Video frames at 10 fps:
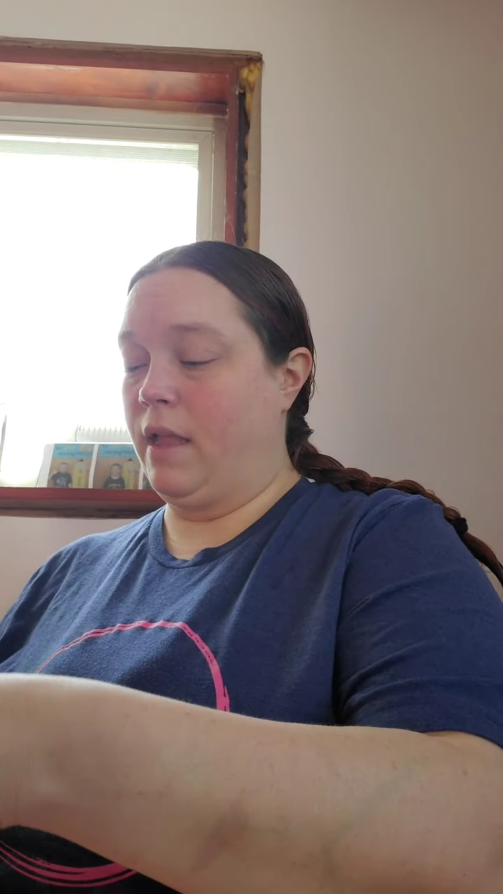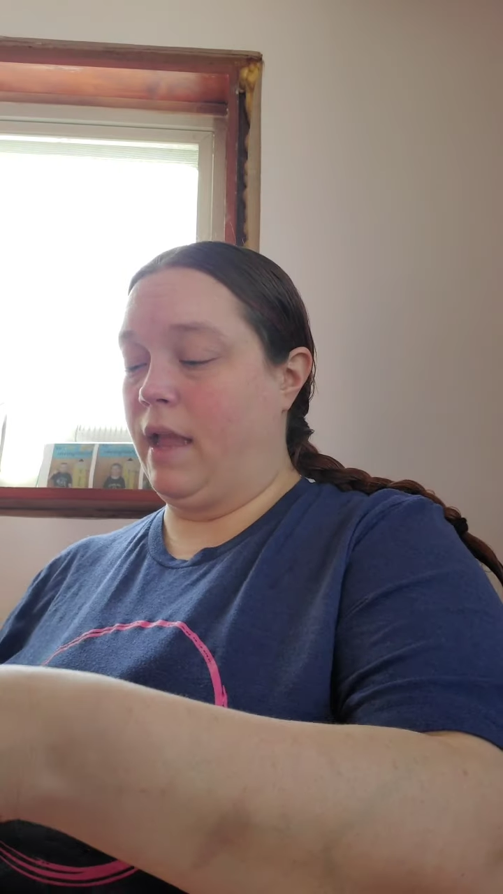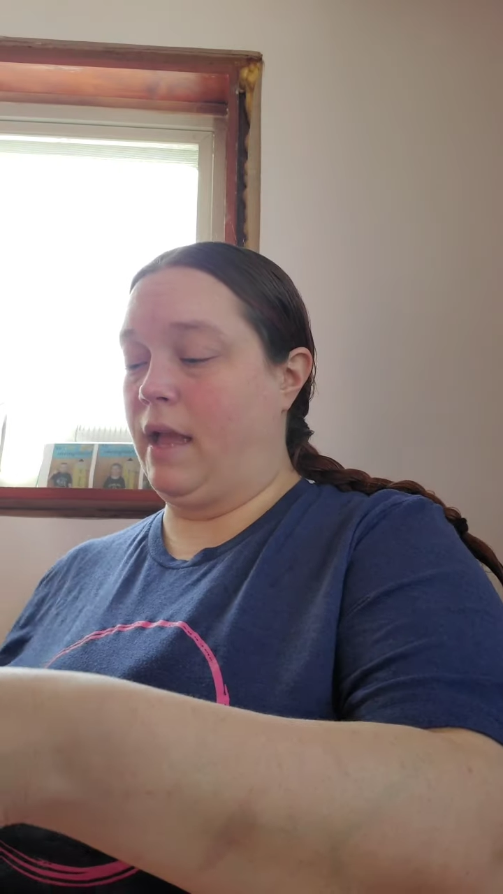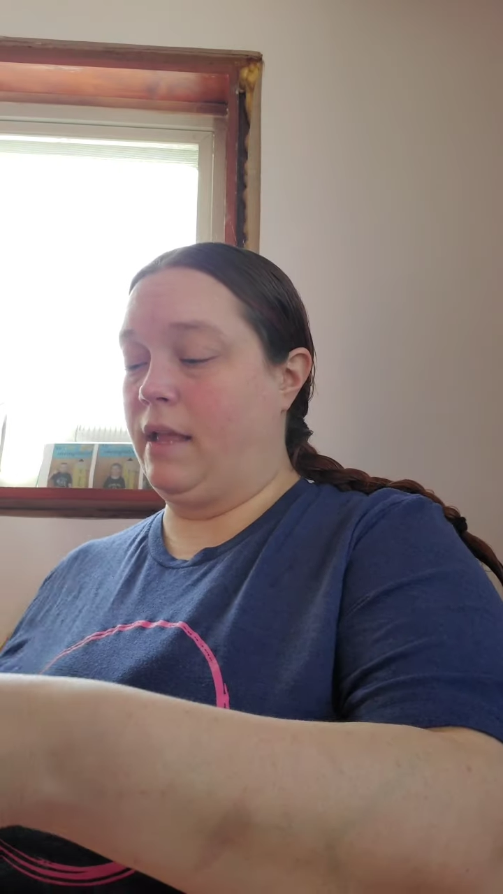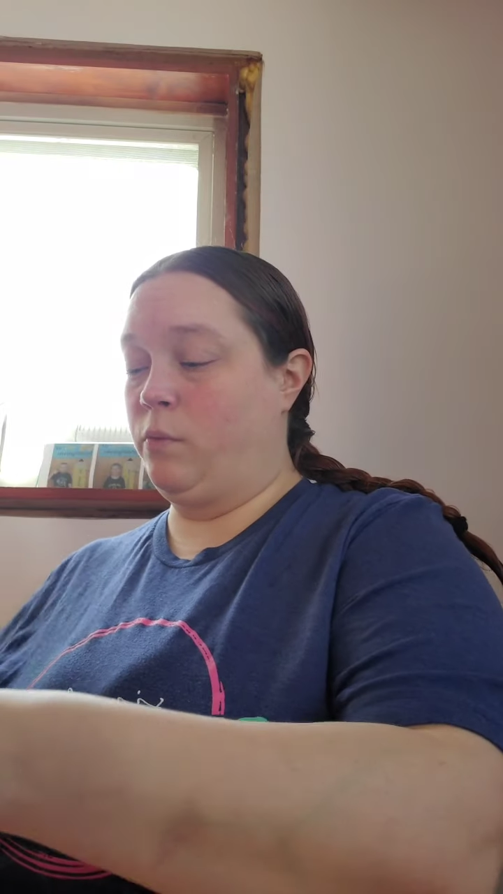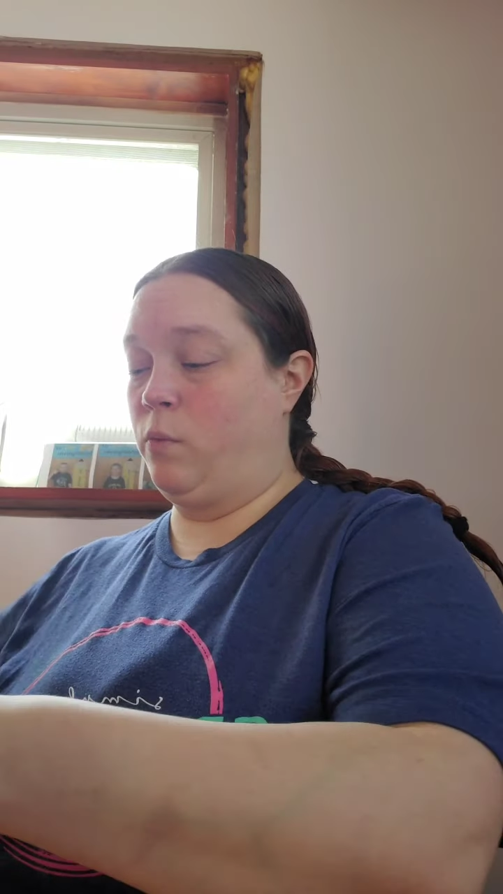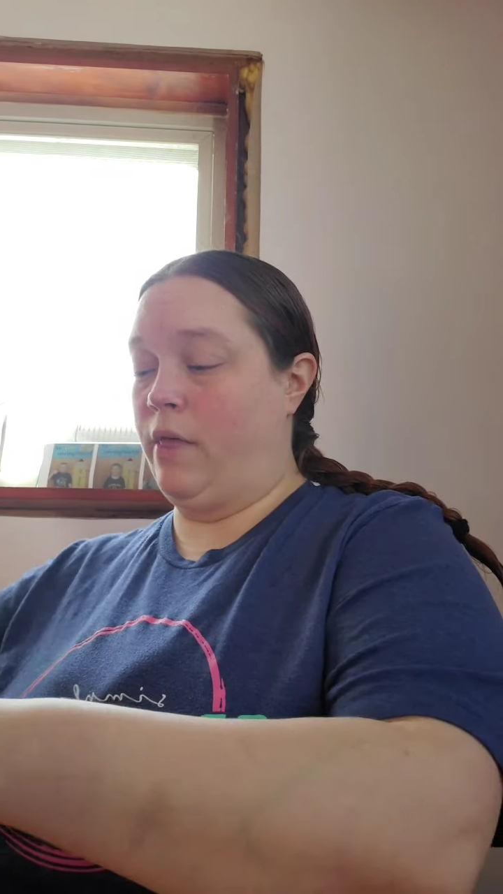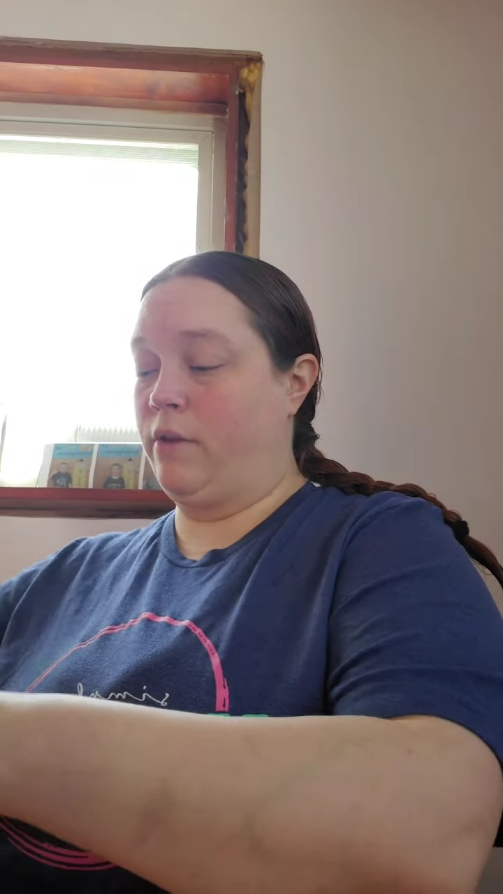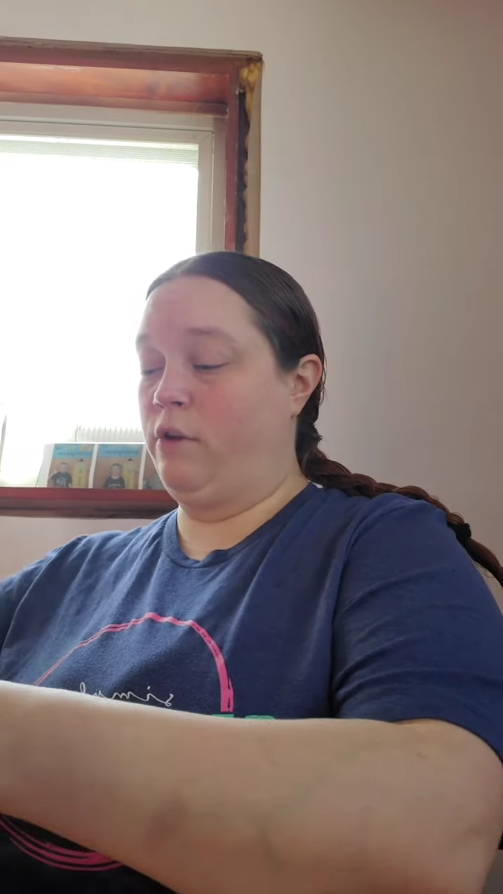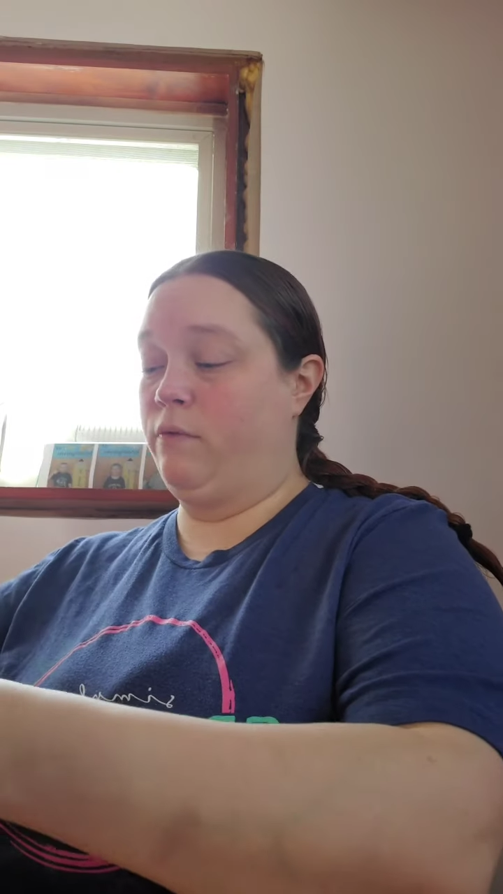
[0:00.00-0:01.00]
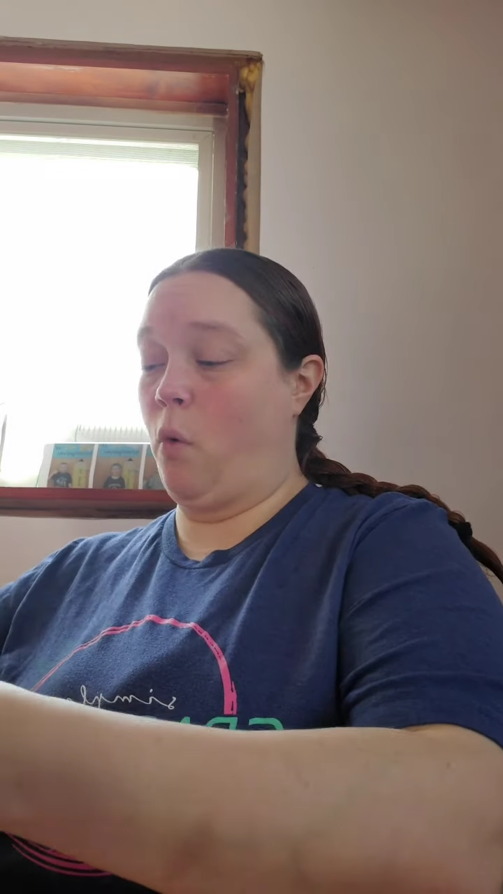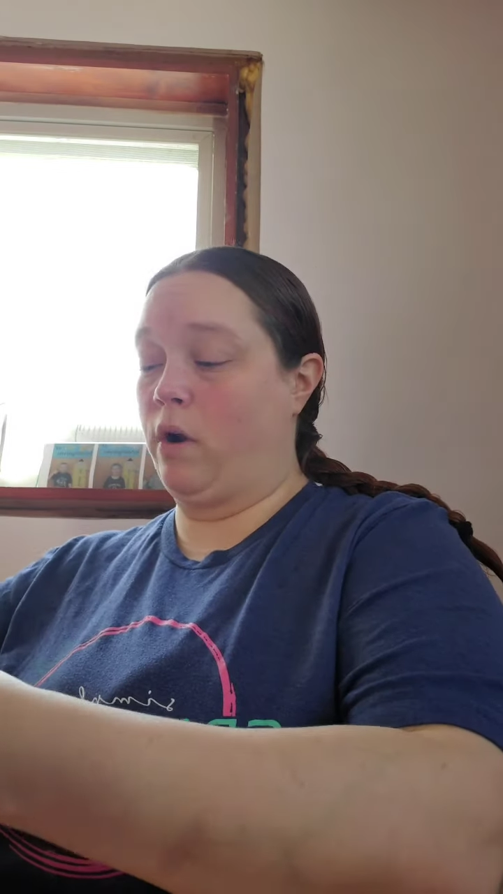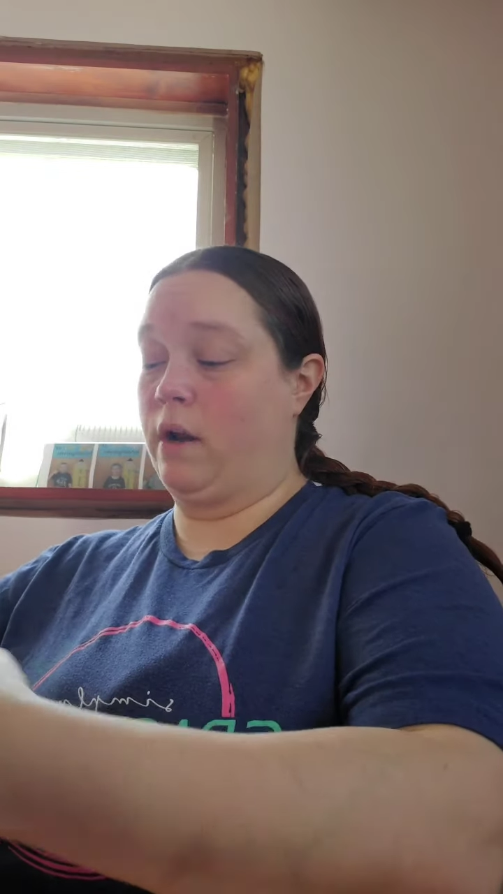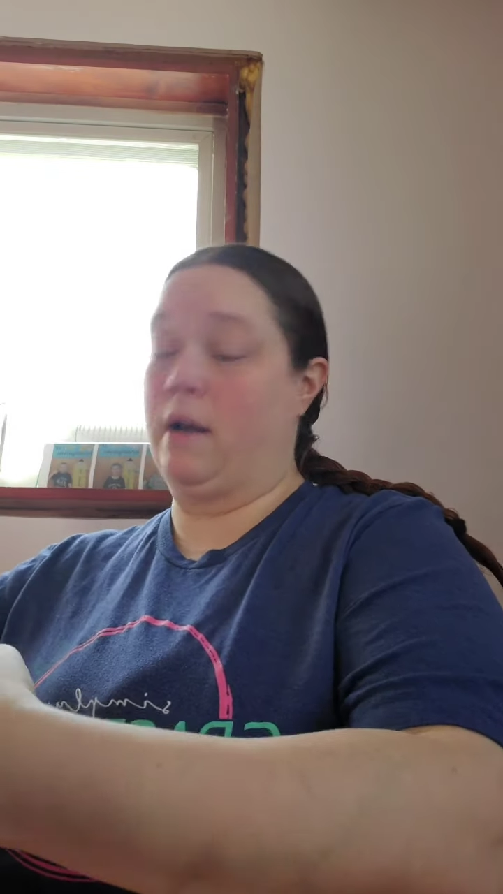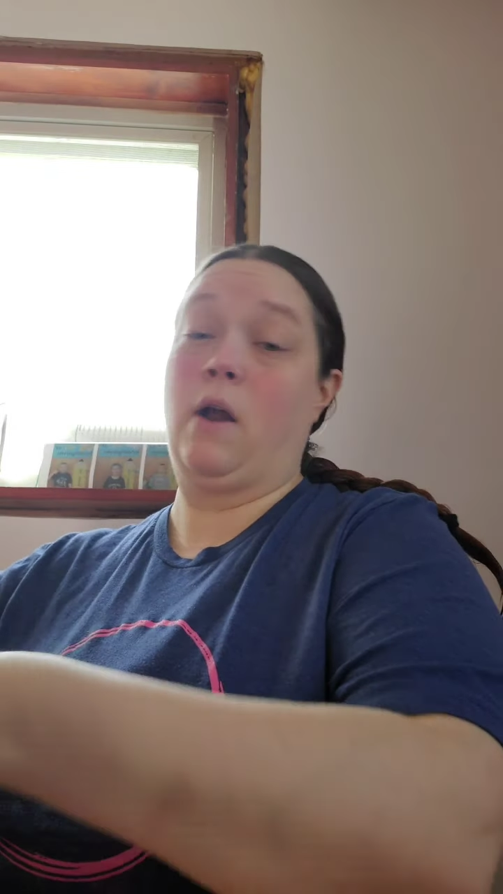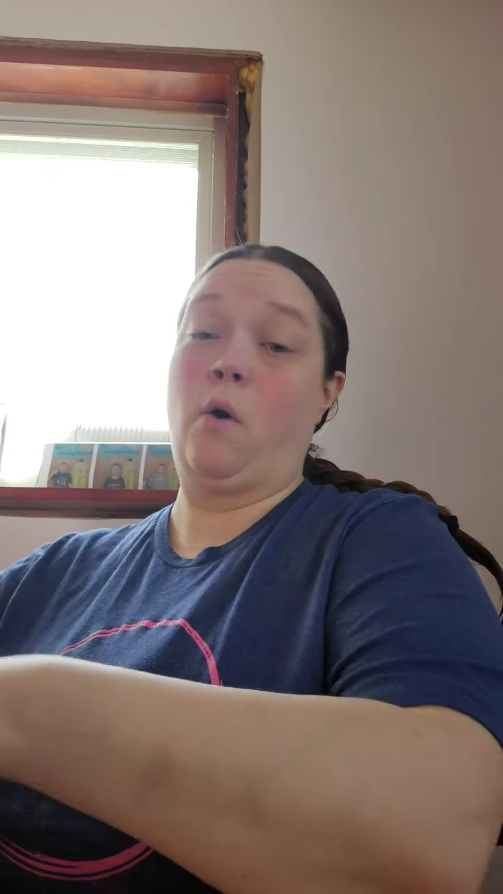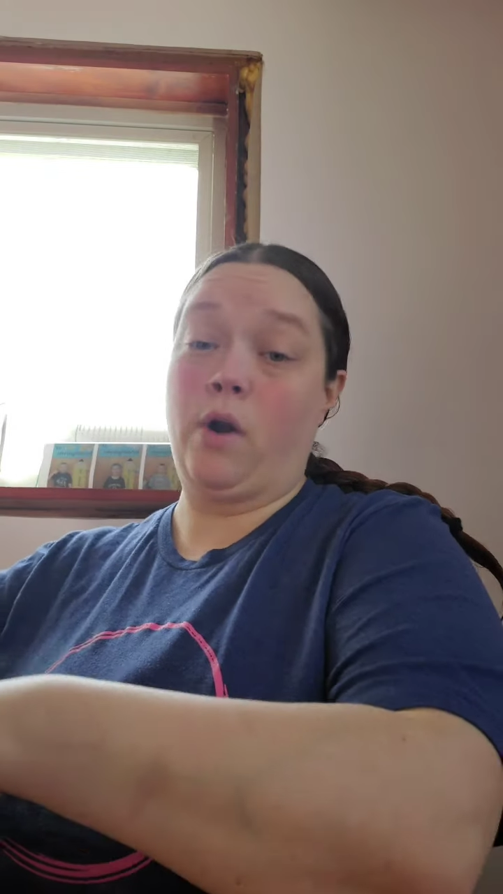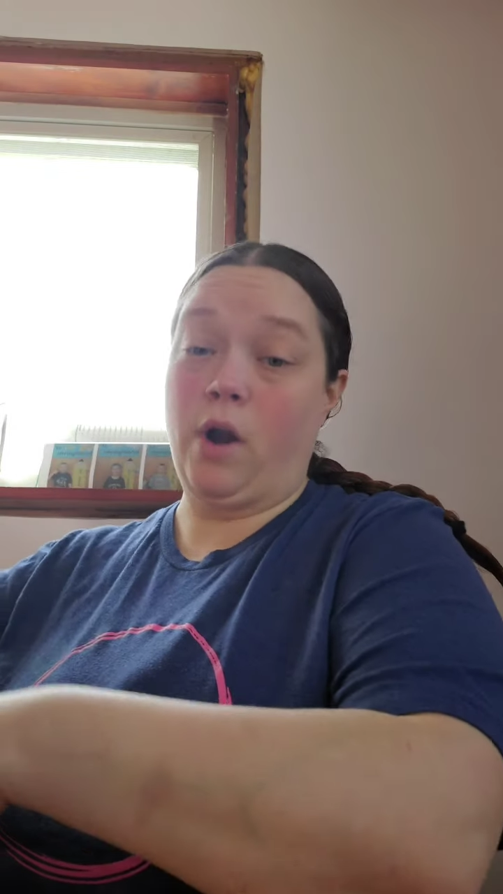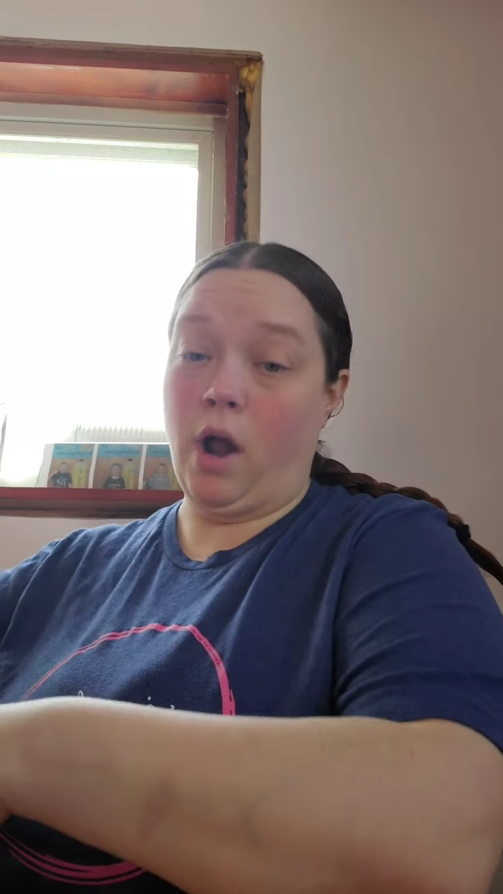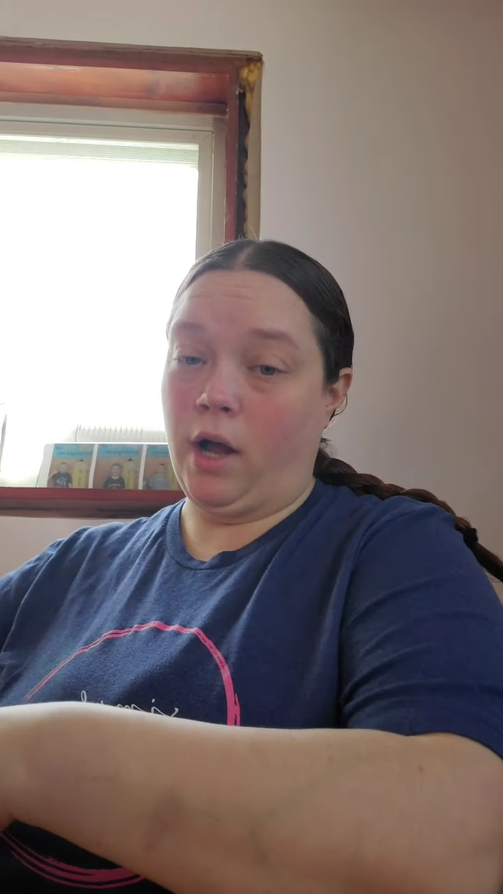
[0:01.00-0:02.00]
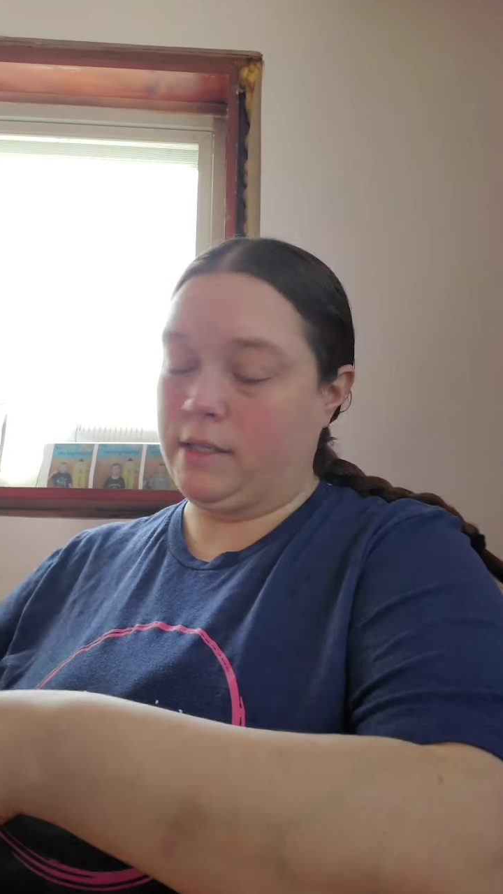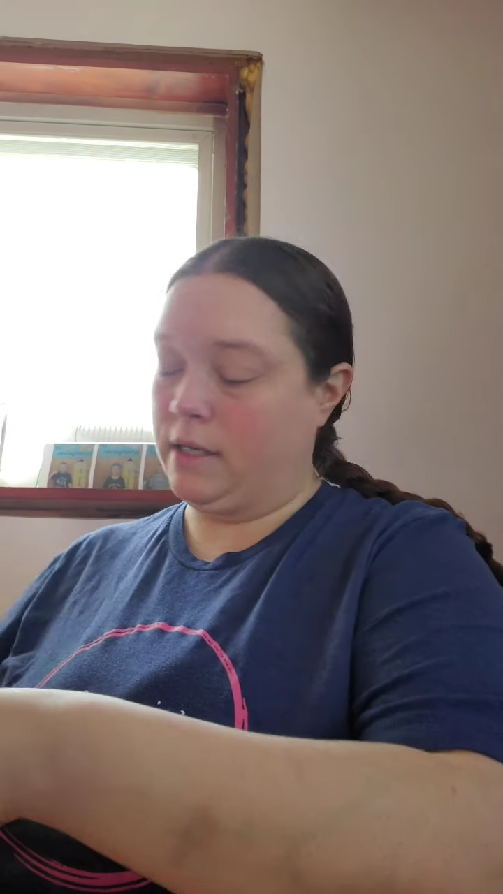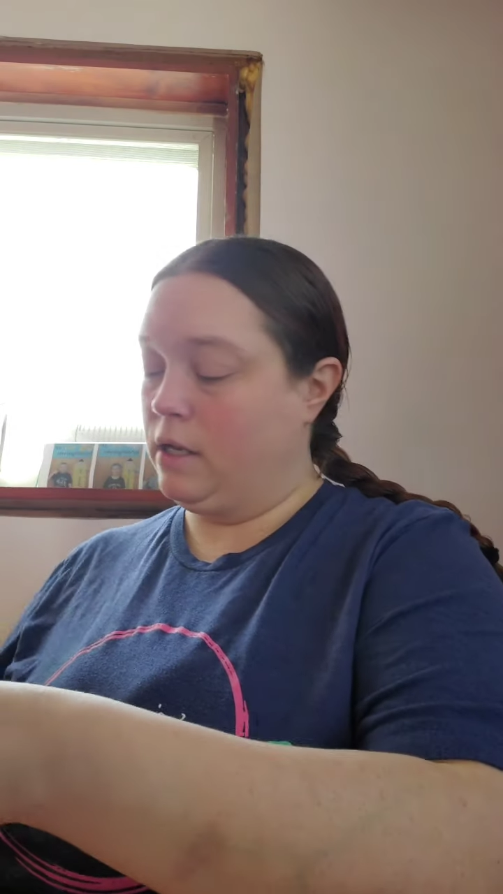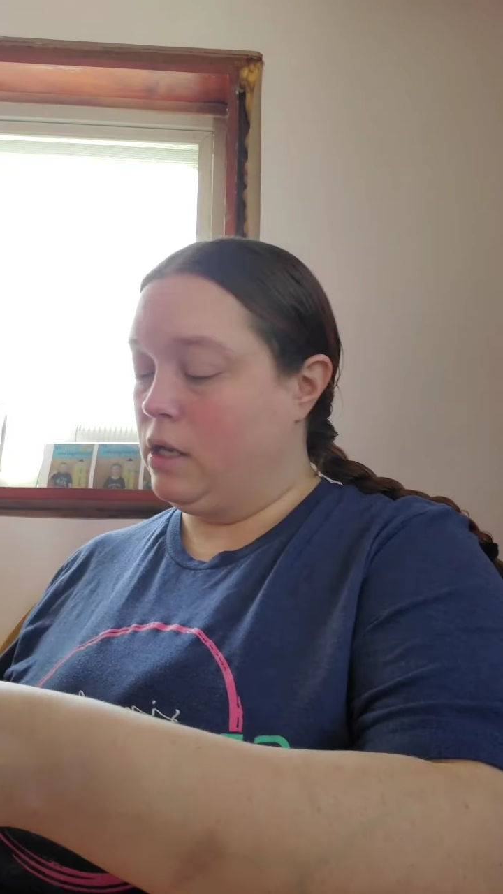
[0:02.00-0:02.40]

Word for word: eh, whether you've ordered it or not.